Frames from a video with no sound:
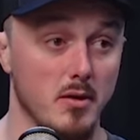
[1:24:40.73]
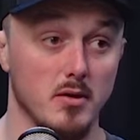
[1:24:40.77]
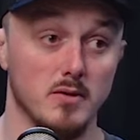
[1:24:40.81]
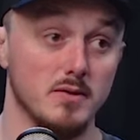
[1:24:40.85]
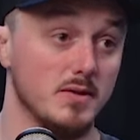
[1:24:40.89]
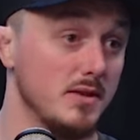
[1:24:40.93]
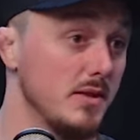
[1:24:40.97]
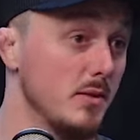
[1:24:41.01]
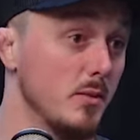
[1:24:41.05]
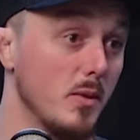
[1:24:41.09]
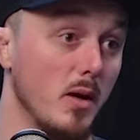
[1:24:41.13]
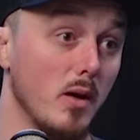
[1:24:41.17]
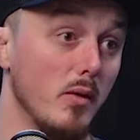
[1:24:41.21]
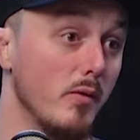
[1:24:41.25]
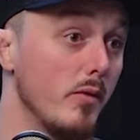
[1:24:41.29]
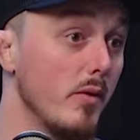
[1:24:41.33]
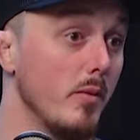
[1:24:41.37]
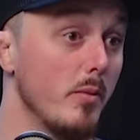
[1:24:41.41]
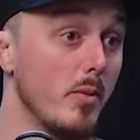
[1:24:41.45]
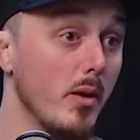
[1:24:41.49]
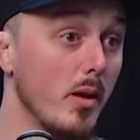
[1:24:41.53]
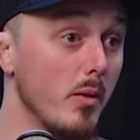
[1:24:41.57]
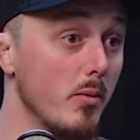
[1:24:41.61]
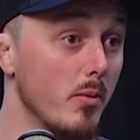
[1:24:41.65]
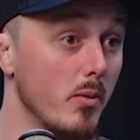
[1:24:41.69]
obviously wealthy
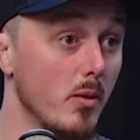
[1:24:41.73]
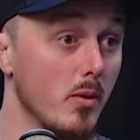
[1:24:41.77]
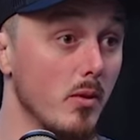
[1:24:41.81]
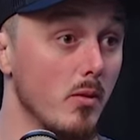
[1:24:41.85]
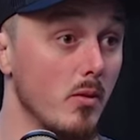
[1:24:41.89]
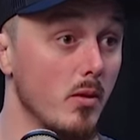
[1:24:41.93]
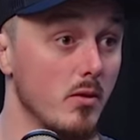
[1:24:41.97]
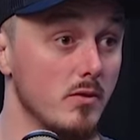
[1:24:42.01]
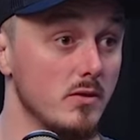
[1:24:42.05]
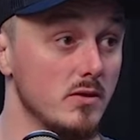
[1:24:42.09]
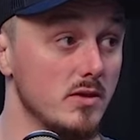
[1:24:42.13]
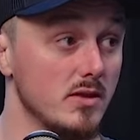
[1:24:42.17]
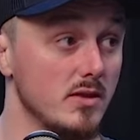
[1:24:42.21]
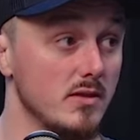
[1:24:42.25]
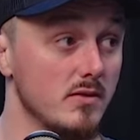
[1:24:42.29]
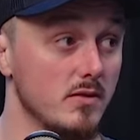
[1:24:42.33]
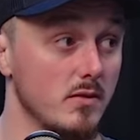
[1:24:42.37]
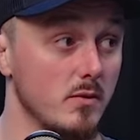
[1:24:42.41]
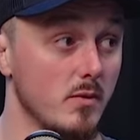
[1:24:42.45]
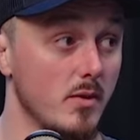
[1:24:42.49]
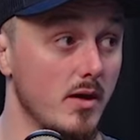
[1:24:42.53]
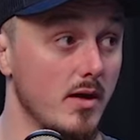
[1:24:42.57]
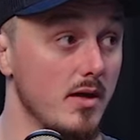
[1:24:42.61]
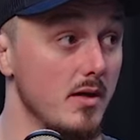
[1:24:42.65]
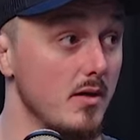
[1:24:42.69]
people, obviously
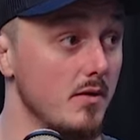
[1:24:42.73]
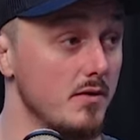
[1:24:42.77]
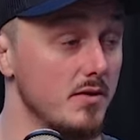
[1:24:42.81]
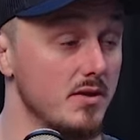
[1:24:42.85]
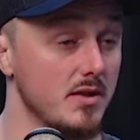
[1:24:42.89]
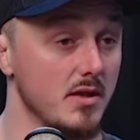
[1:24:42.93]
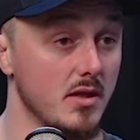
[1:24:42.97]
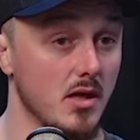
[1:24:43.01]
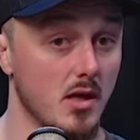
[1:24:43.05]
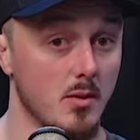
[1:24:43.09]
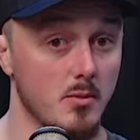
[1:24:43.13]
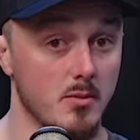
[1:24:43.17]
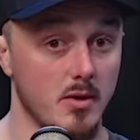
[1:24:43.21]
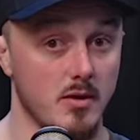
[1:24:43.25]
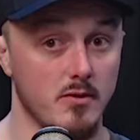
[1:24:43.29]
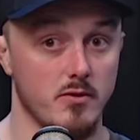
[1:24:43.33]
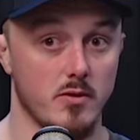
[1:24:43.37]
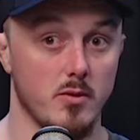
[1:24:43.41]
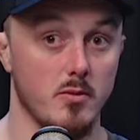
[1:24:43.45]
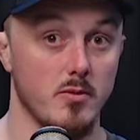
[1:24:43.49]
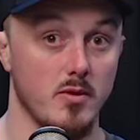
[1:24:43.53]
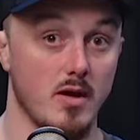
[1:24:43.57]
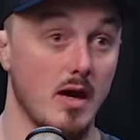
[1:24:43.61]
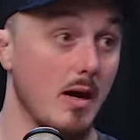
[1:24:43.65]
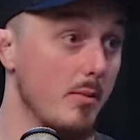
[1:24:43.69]
from where it obviously come back
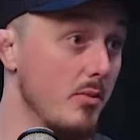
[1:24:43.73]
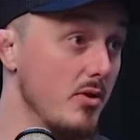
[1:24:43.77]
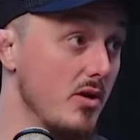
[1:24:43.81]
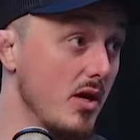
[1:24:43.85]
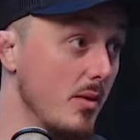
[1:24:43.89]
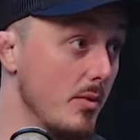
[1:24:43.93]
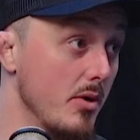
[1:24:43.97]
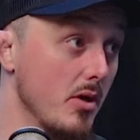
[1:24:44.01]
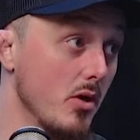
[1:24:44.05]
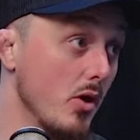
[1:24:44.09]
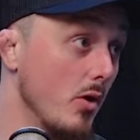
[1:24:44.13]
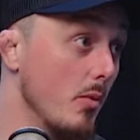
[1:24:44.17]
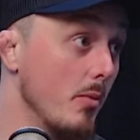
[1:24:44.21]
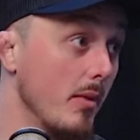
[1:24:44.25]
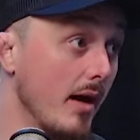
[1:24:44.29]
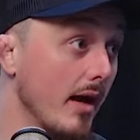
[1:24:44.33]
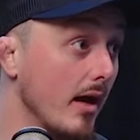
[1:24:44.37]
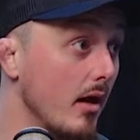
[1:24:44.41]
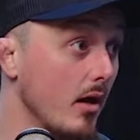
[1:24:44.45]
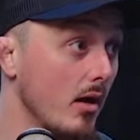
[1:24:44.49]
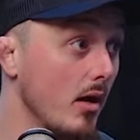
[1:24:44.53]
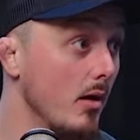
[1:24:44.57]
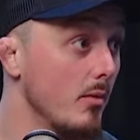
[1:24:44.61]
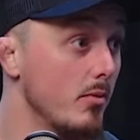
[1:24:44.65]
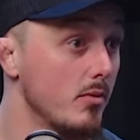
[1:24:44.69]
from, Abu Dhabi Combat
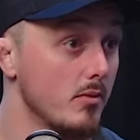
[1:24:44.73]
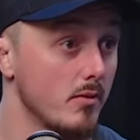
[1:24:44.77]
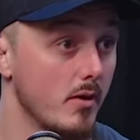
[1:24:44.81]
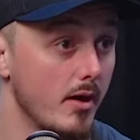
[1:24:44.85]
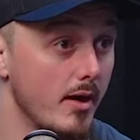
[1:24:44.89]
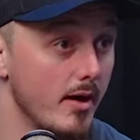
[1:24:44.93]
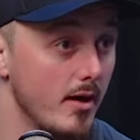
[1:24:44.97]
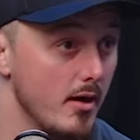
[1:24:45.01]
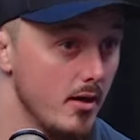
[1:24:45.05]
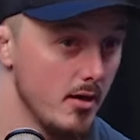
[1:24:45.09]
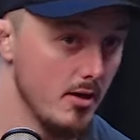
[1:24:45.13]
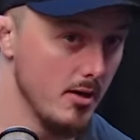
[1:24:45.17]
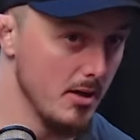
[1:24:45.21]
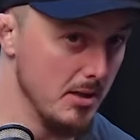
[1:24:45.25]
Club, right?